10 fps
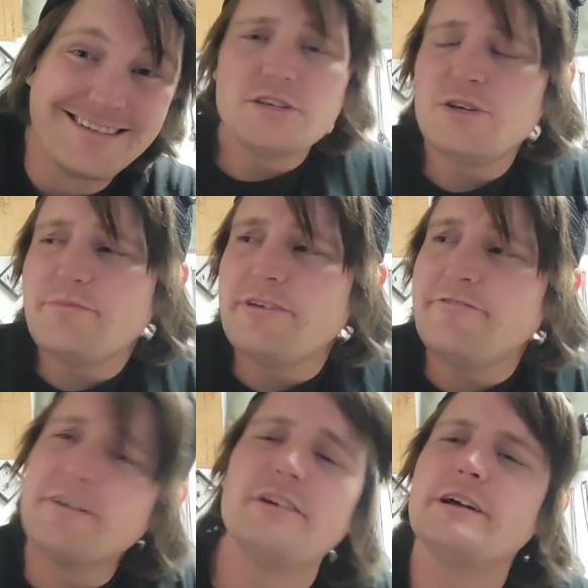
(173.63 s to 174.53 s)
To be
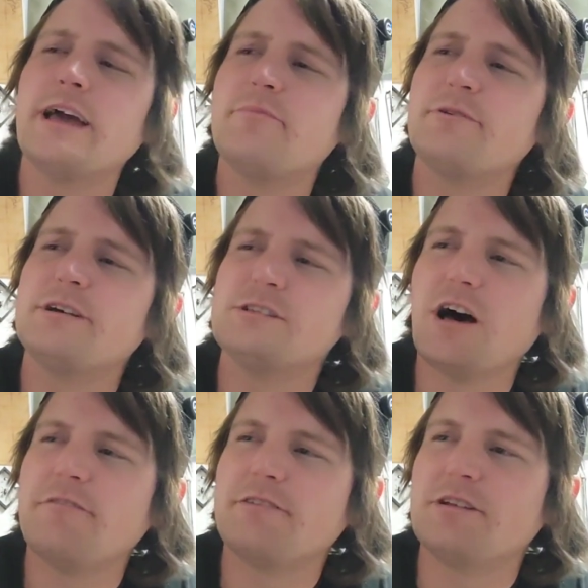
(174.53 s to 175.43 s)
fair, Khepri is
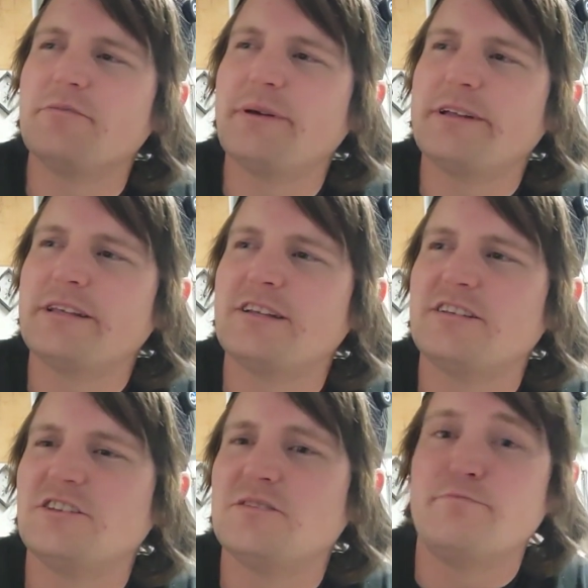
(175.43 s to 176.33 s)
often depicted
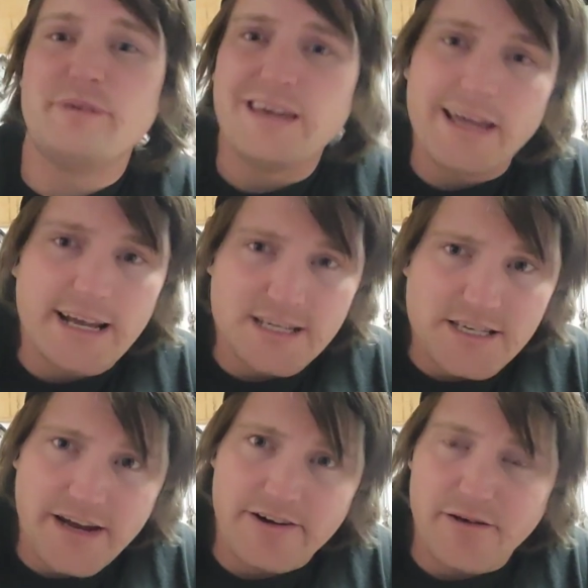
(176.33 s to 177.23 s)
as just being a
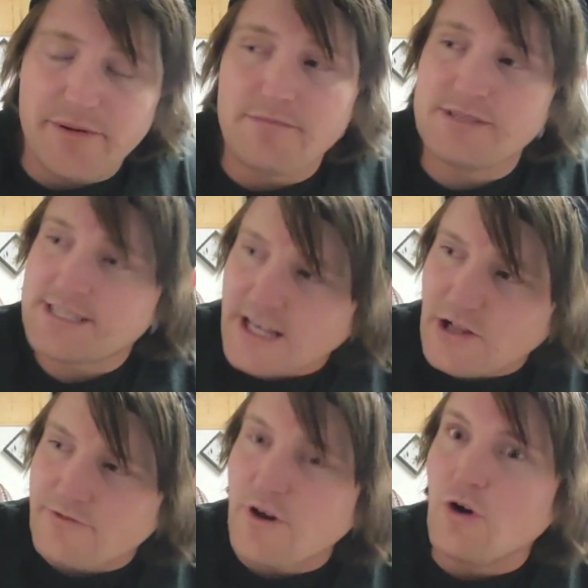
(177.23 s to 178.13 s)
scarab
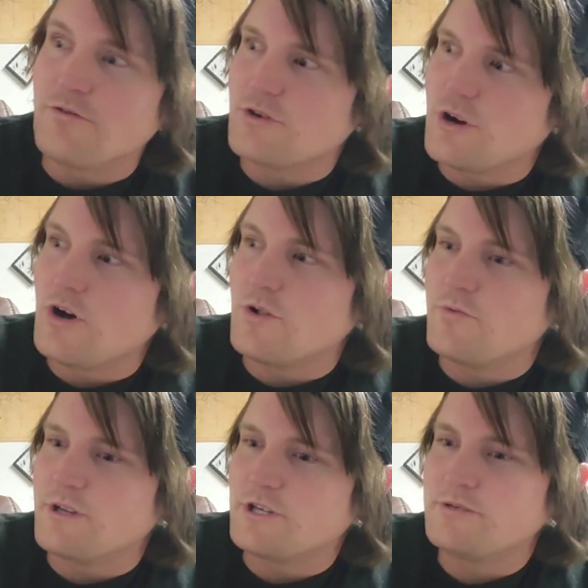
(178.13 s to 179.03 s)
himself overall,
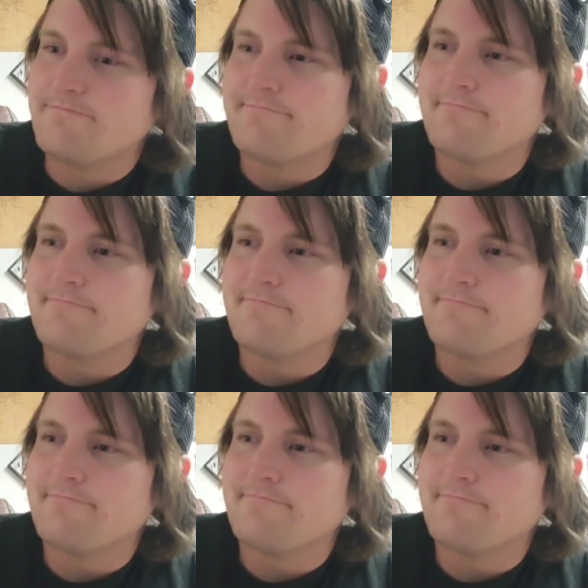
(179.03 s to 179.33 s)
which